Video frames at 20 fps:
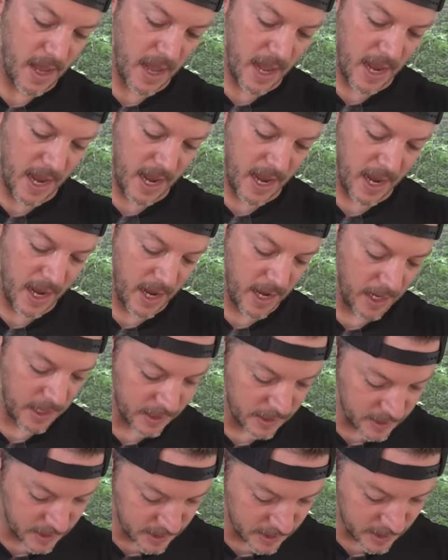
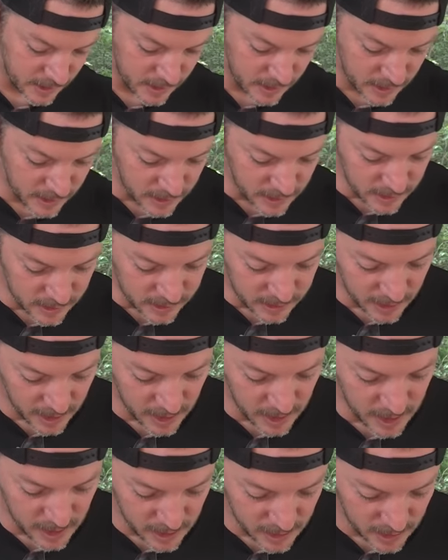And
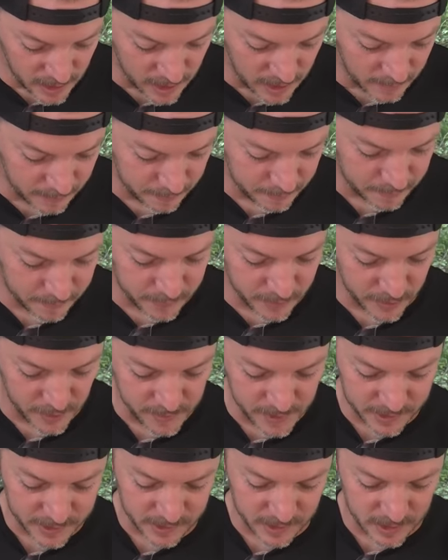they... pretty
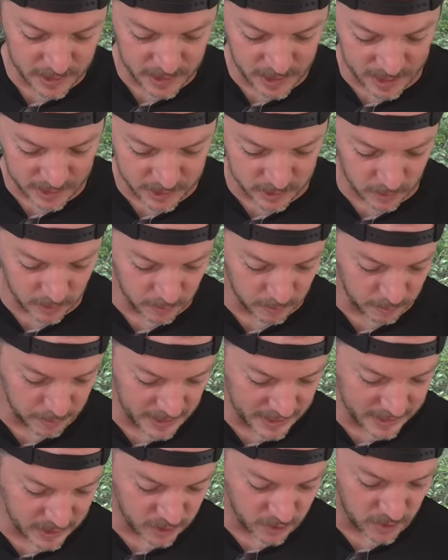much in the actual
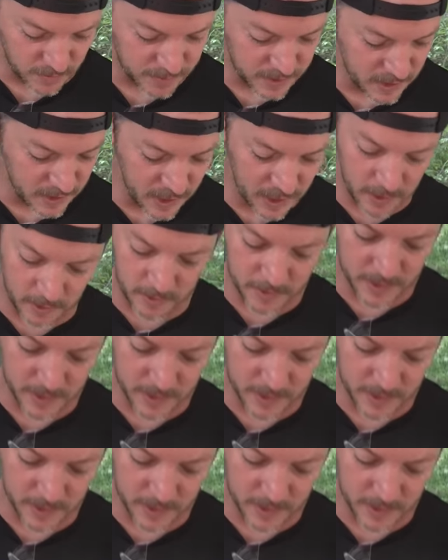big description, they don't